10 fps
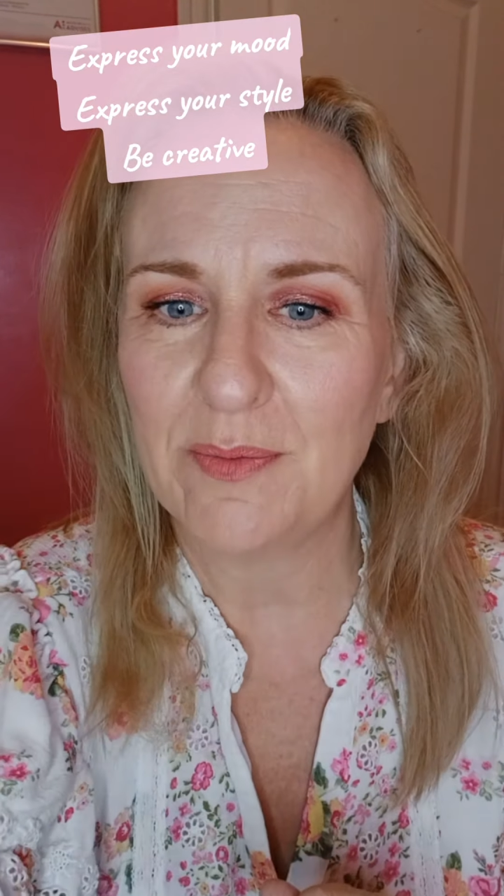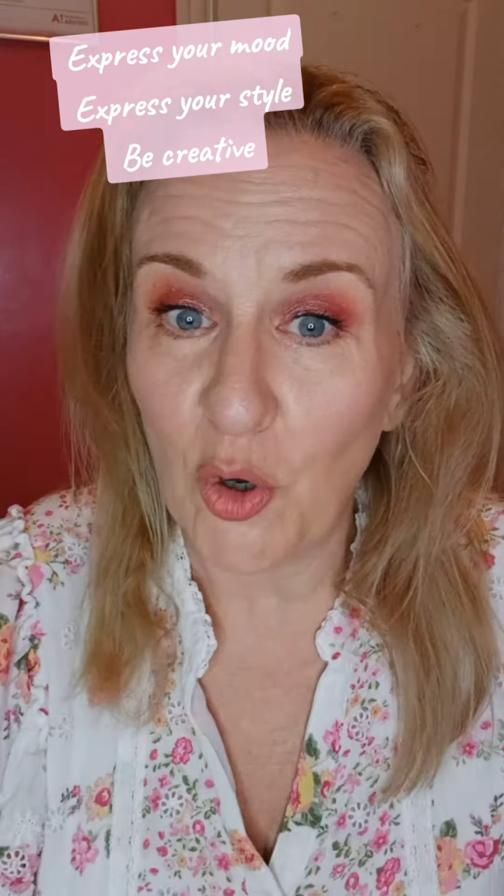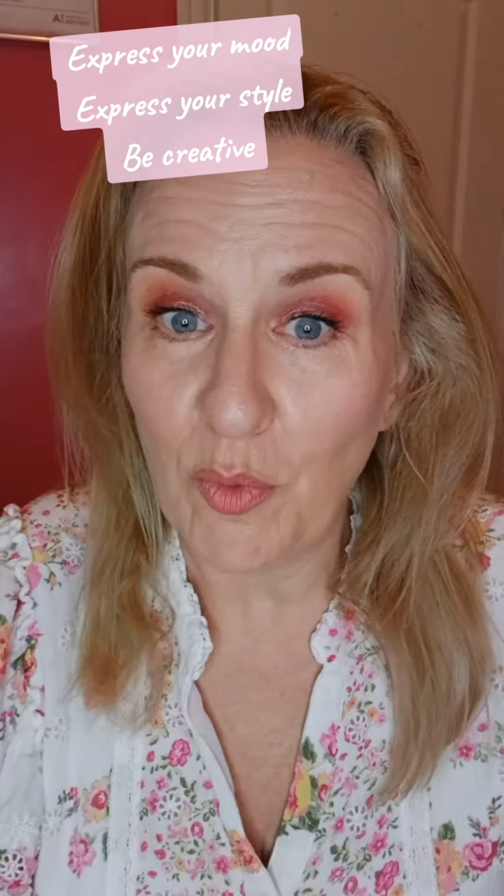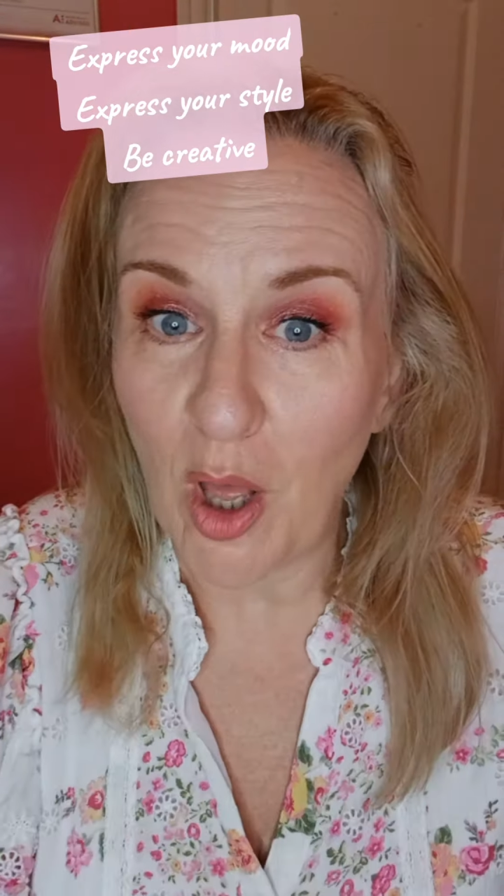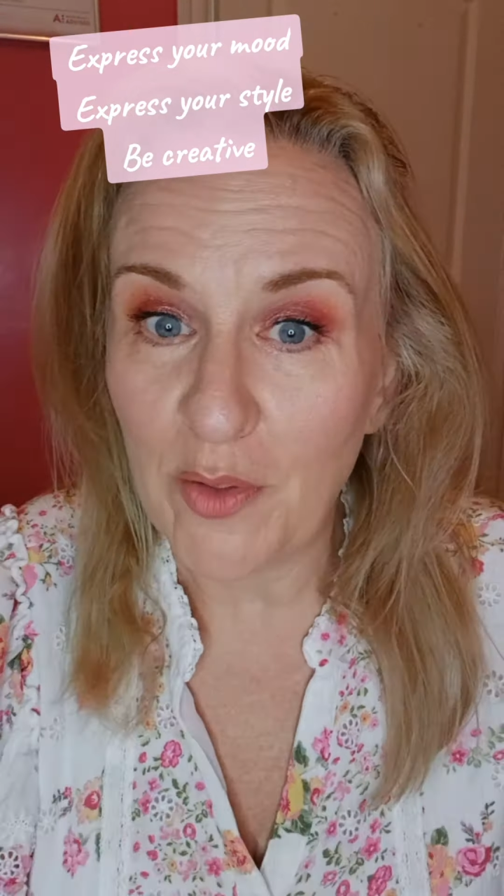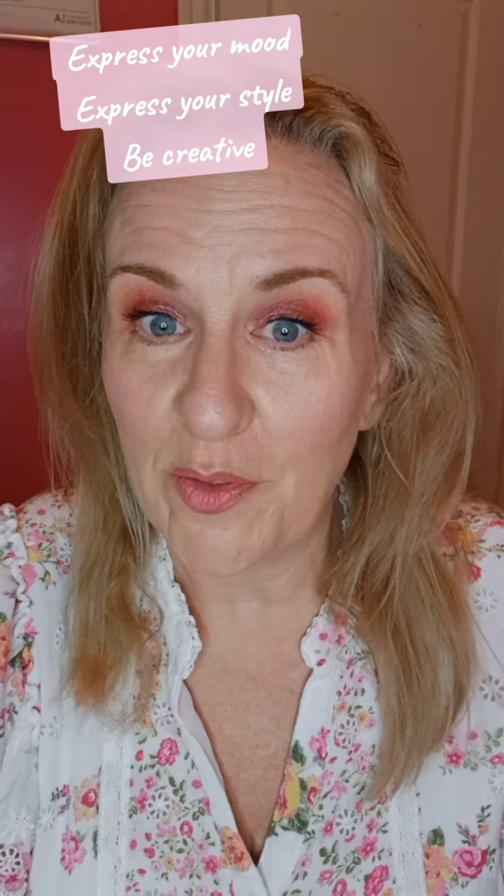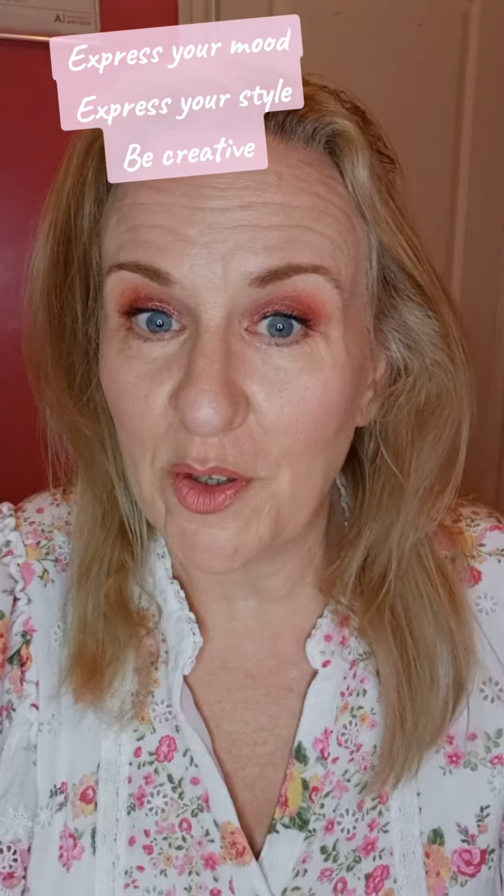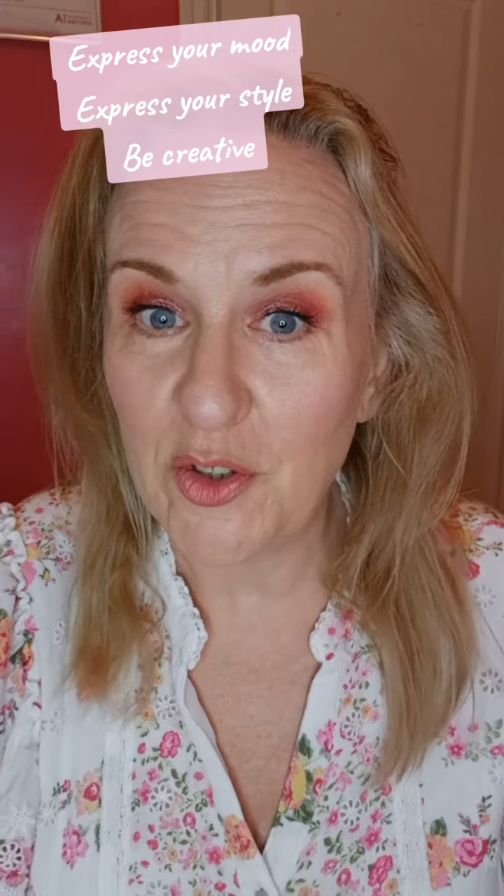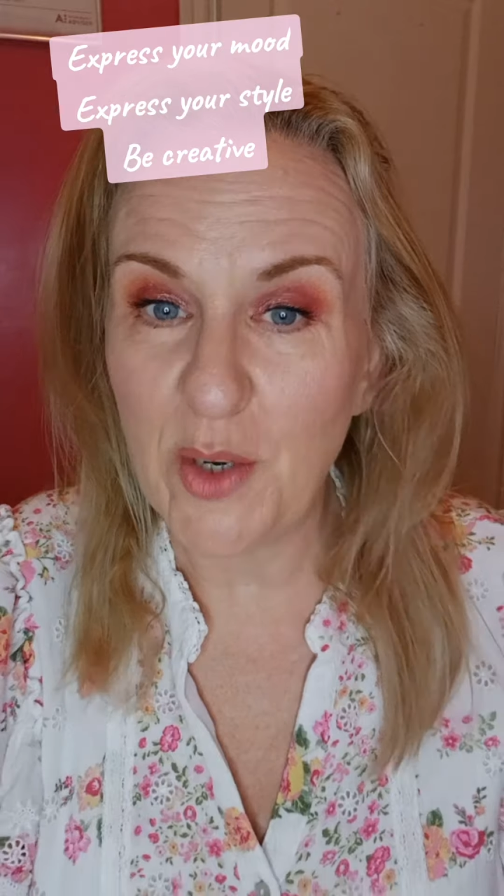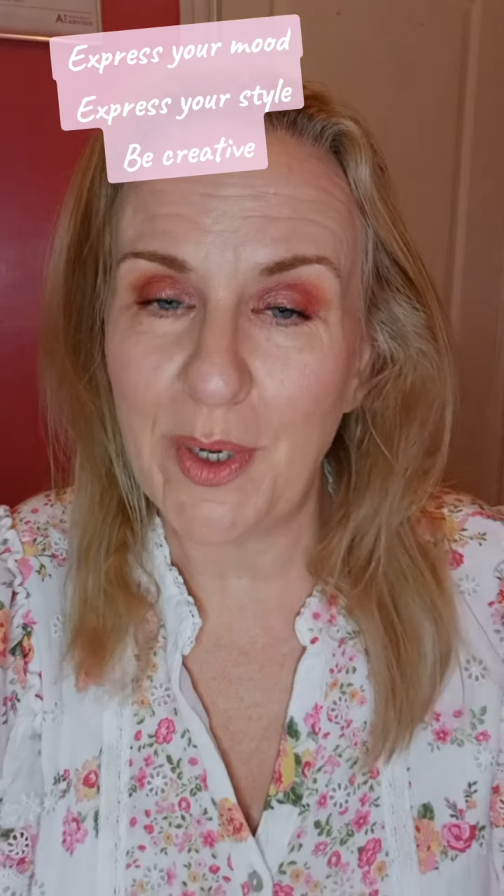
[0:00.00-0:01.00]
but rather
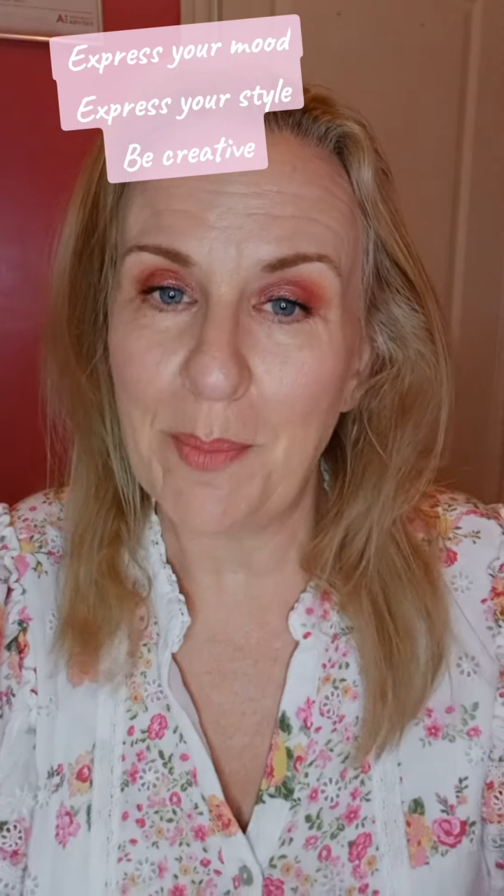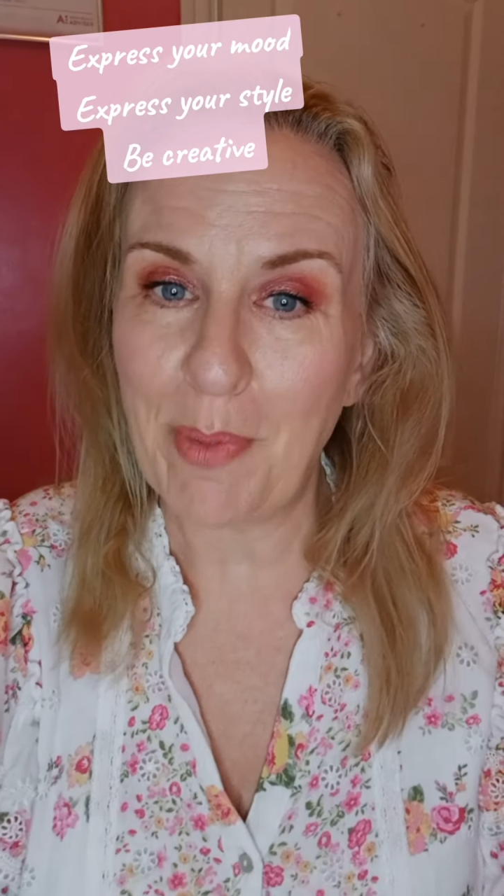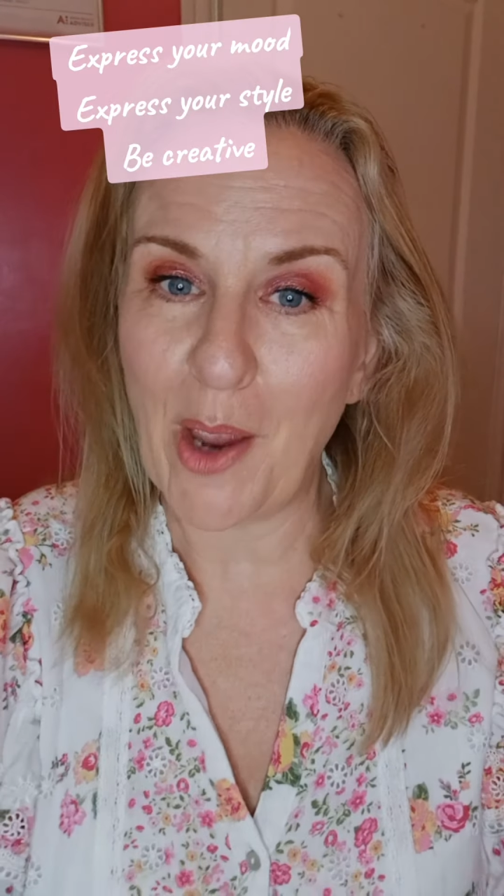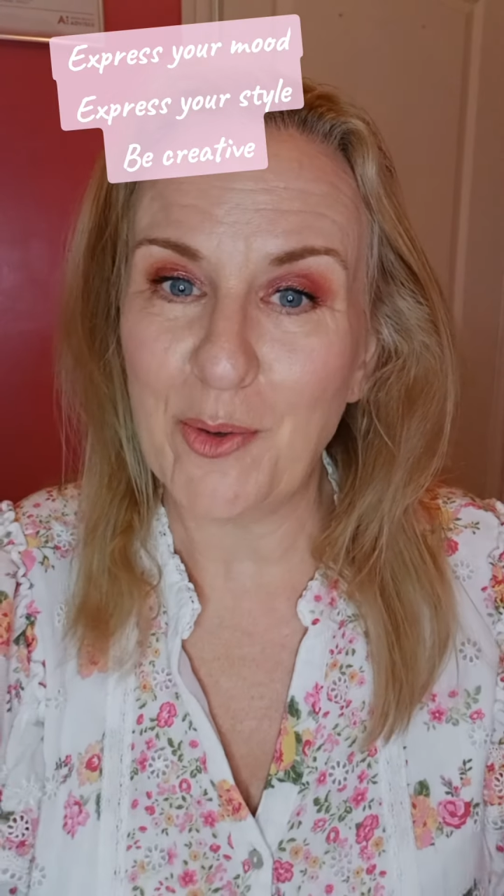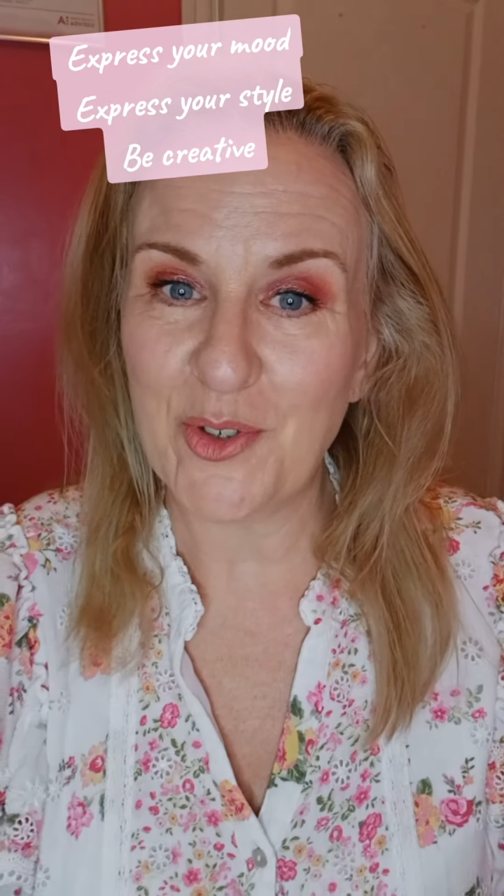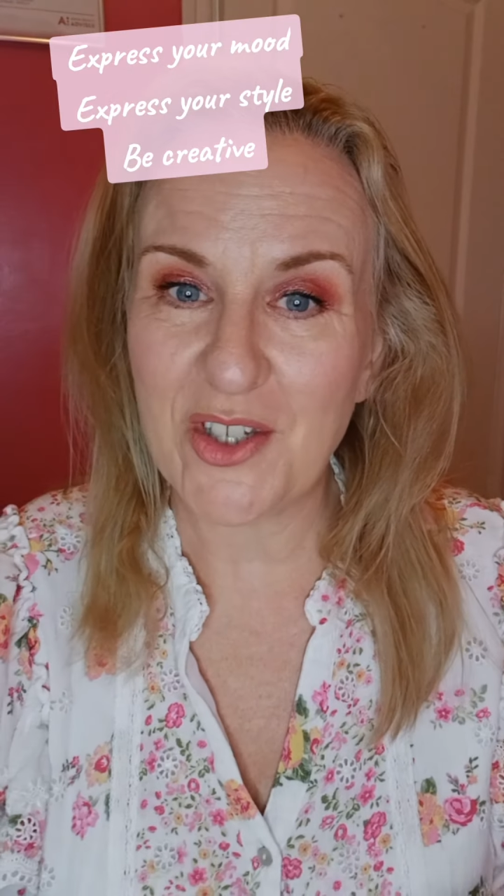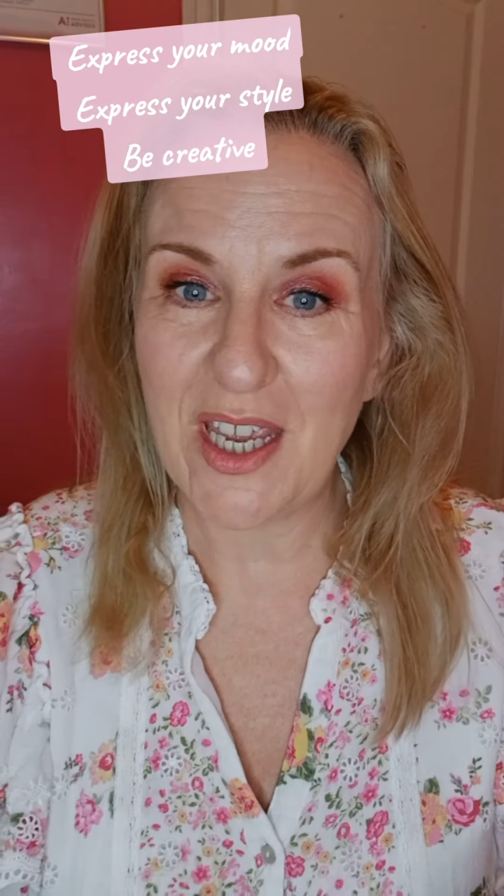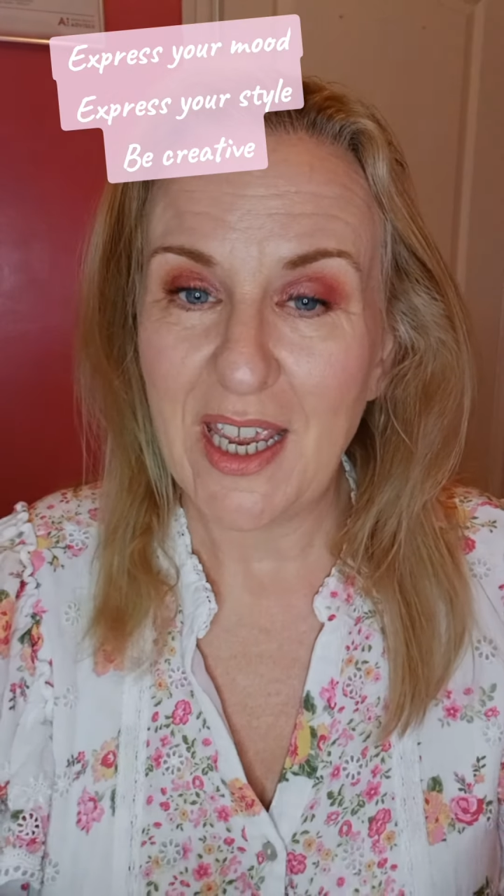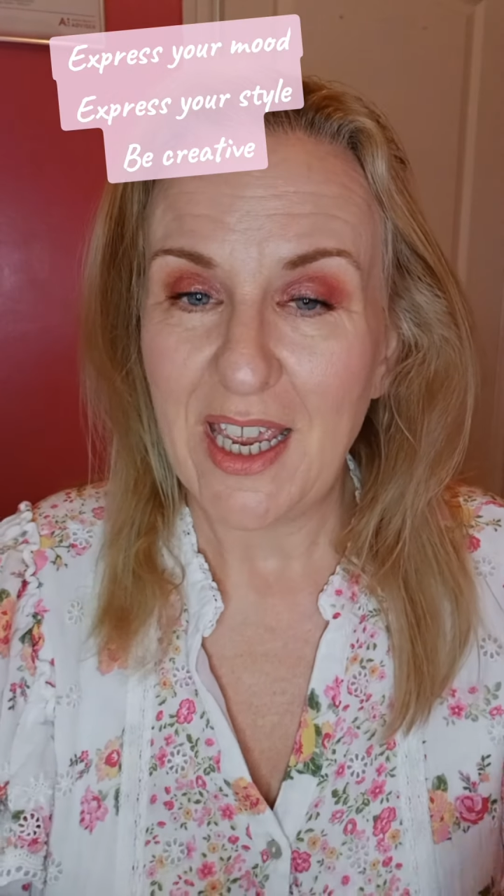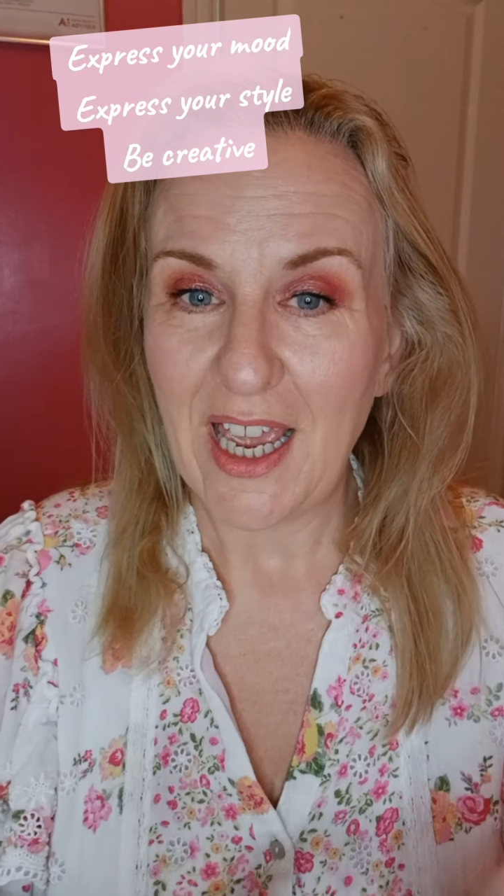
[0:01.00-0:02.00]
than doing a post,